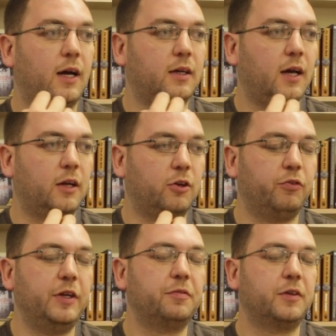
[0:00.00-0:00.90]
kind of
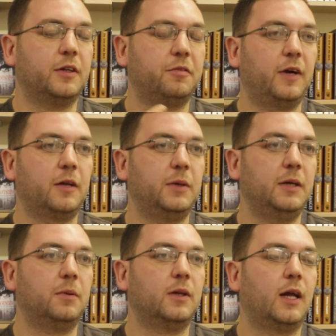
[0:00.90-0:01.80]
grief can affect
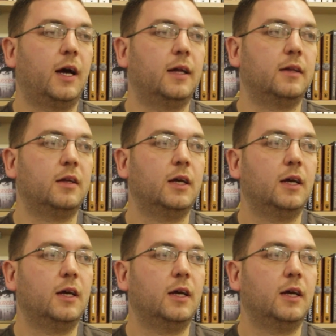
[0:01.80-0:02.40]
people, and